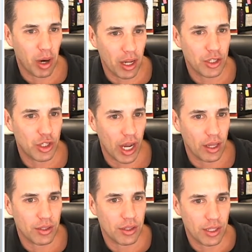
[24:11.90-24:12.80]

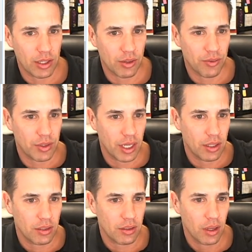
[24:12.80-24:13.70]
Challenge is dangerous for
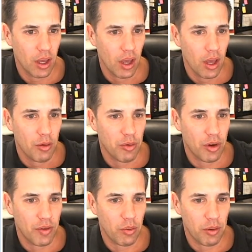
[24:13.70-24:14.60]
teens.
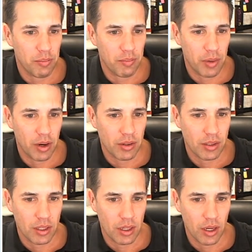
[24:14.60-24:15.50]
Preview what parents
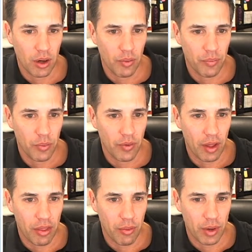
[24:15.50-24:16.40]
need to know. We've
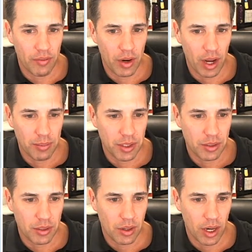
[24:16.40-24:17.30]
got 3 different
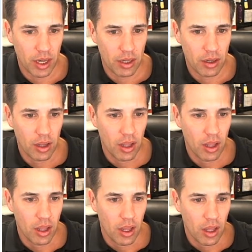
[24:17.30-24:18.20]
options. Great.
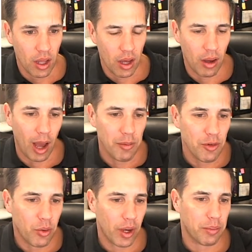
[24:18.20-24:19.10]
I
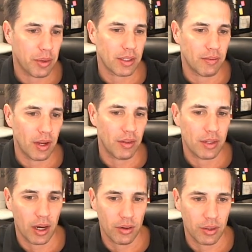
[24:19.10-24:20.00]
move quick because I've done this
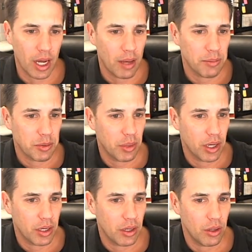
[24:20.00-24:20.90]
100 times,
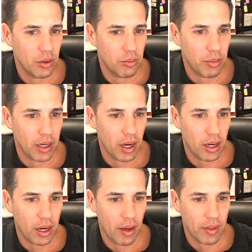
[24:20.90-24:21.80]
but you might
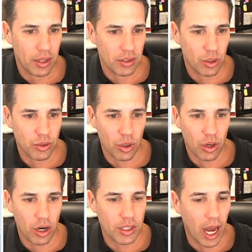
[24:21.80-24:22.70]
not have that. Social
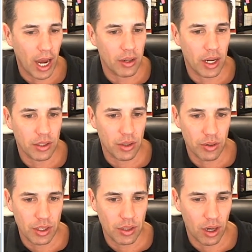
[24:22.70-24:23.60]
cards, I do not
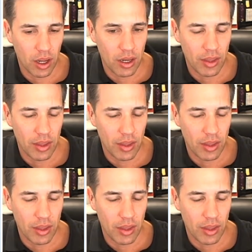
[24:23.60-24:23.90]
turn these on.